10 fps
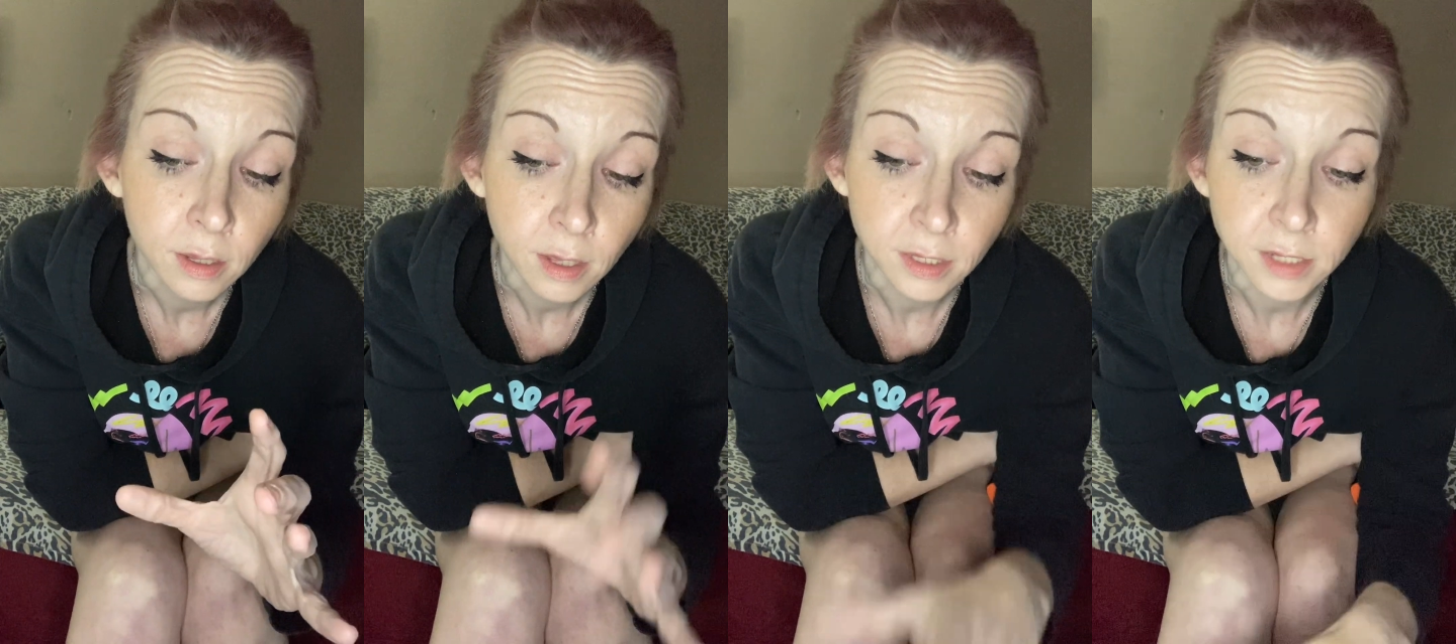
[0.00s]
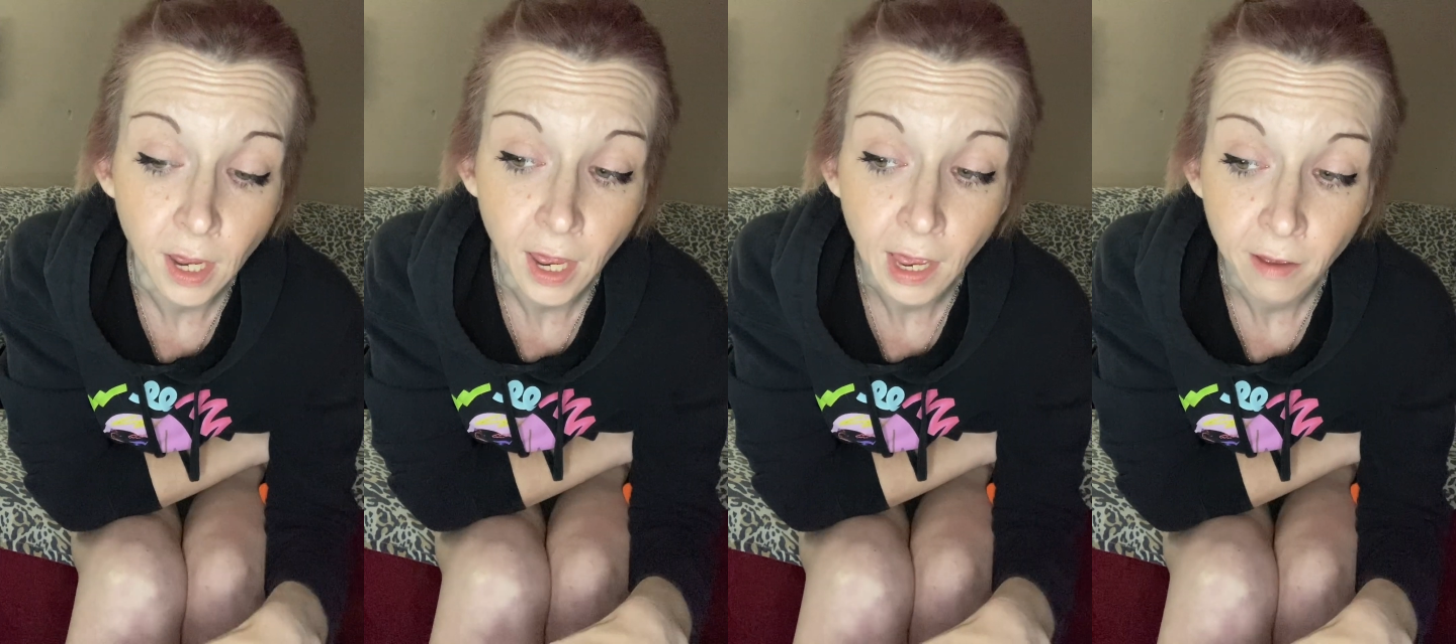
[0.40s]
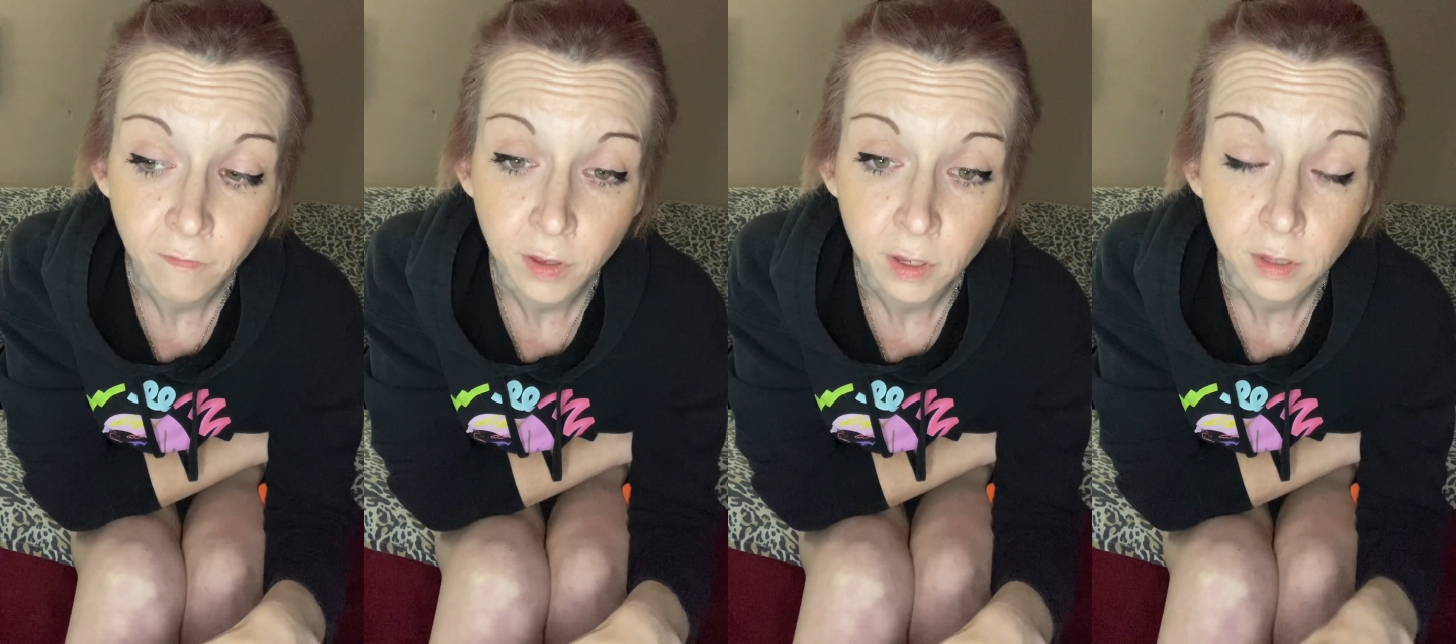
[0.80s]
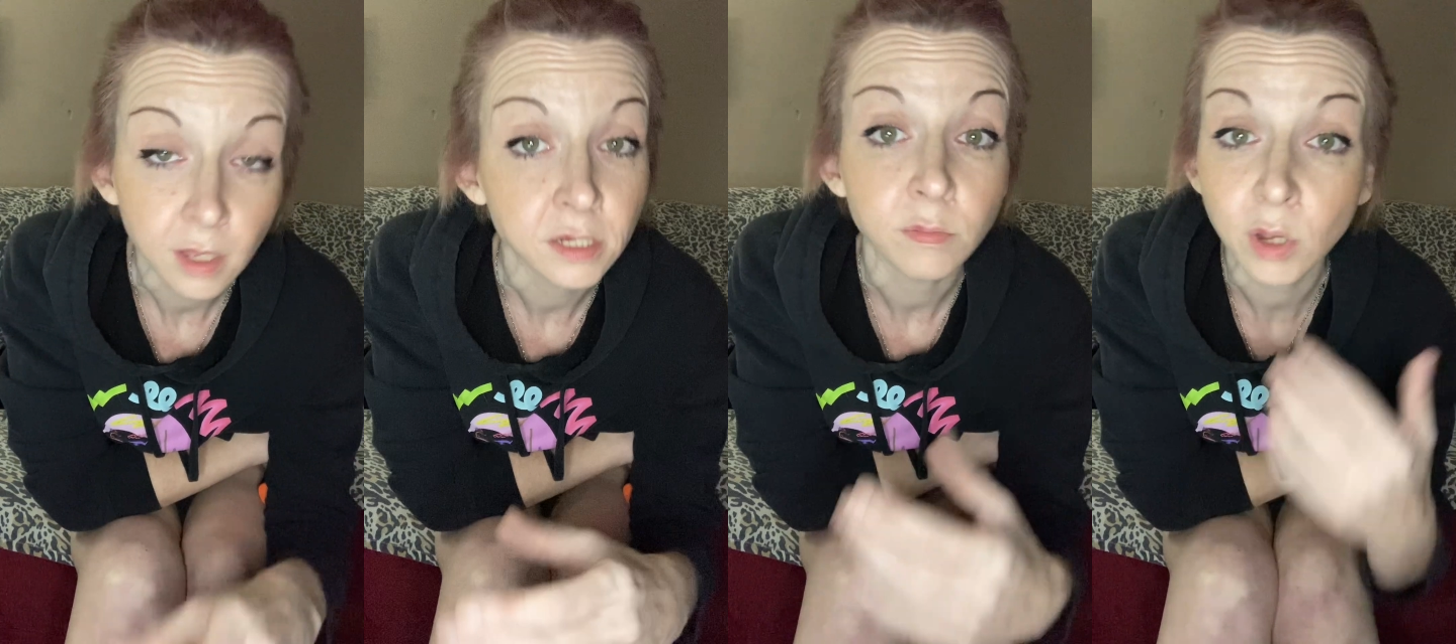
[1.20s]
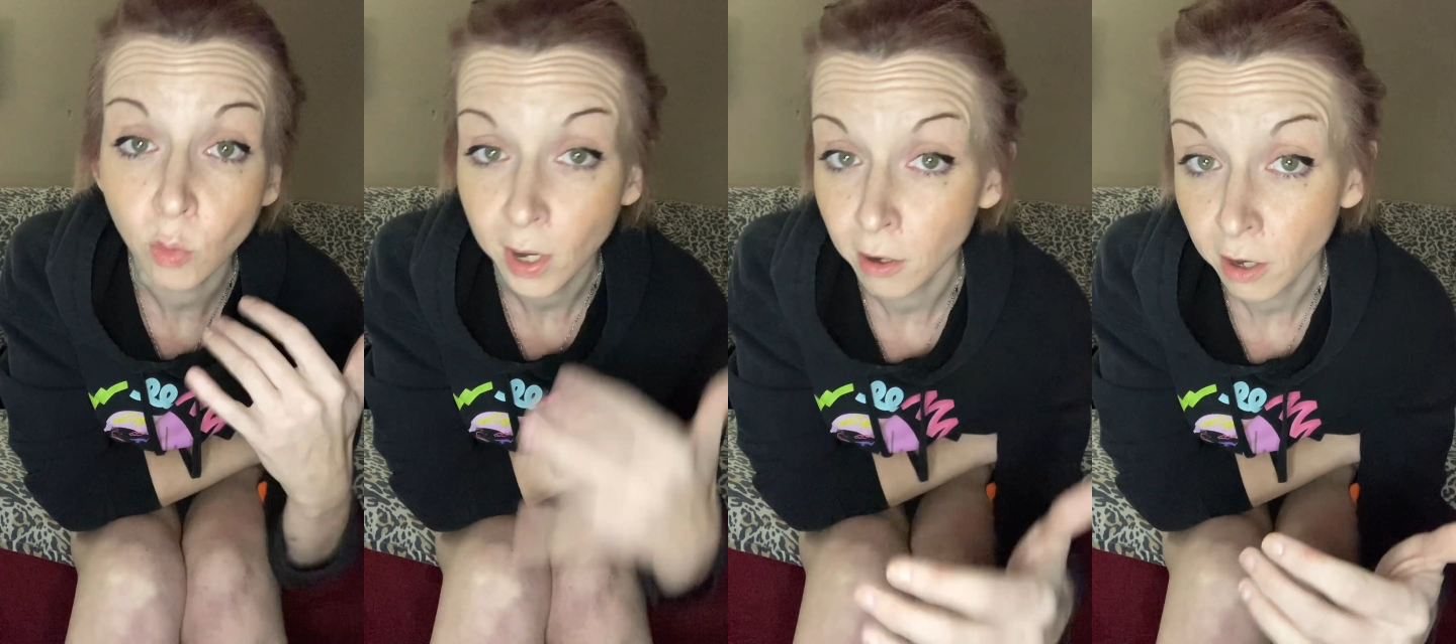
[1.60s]
things to have, things to be
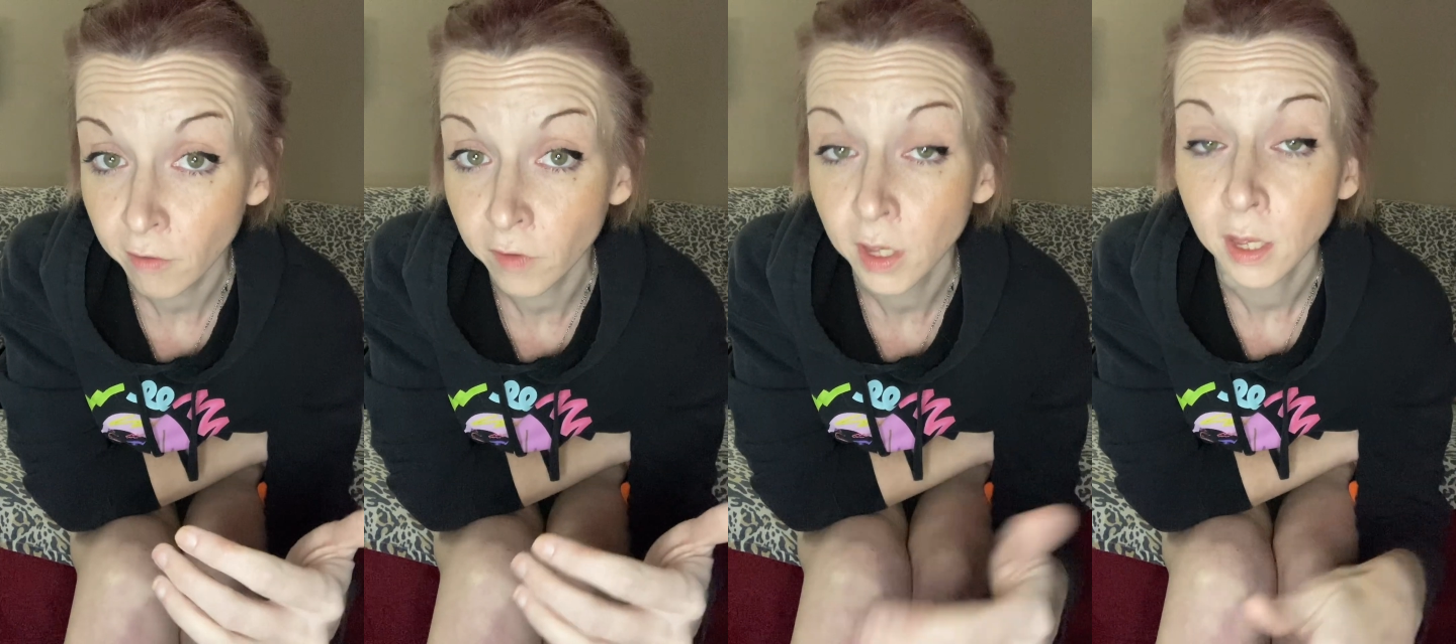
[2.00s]
aware of,